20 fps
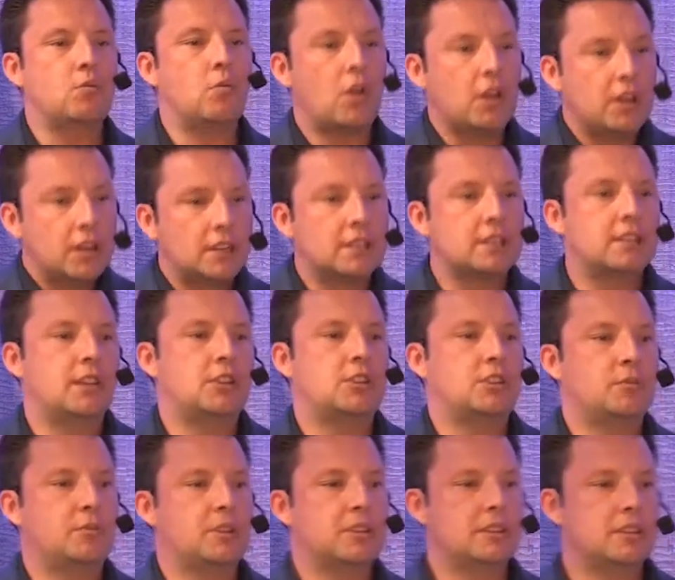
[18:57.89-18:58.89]
what it is that
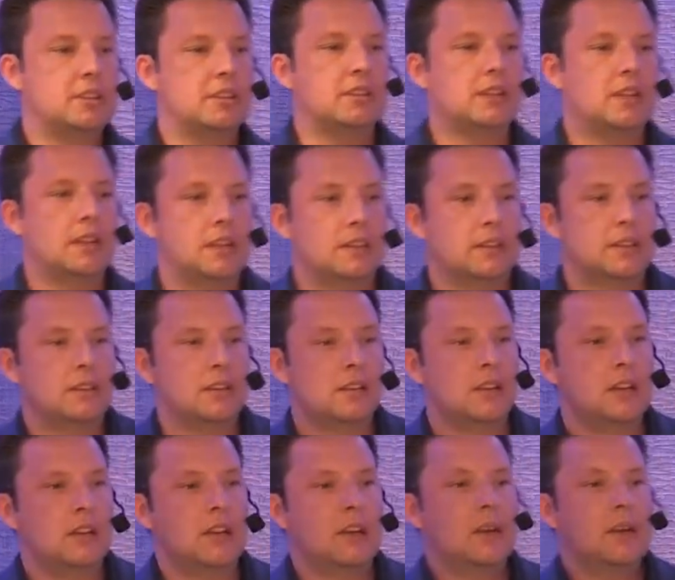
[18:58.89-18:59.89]
your business does.
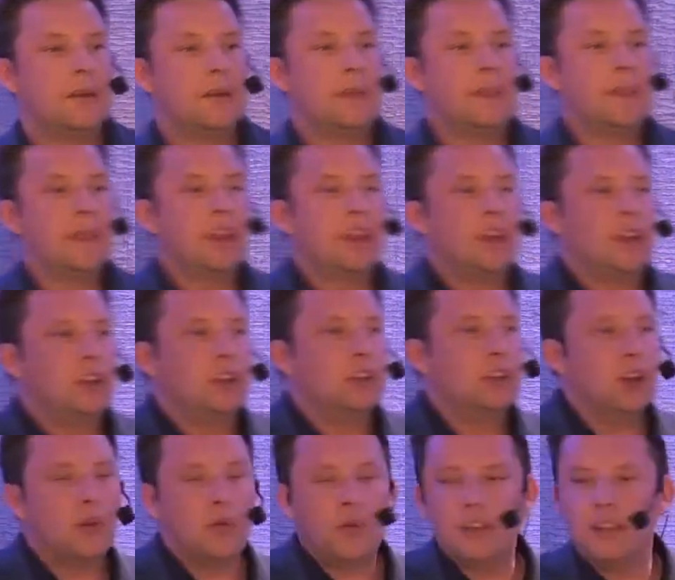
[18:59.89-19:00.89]

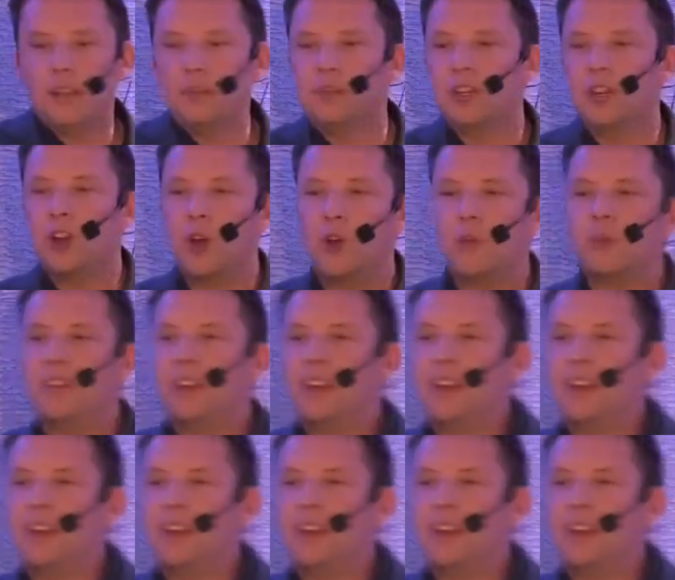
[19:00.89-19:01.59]
You don't want them to go on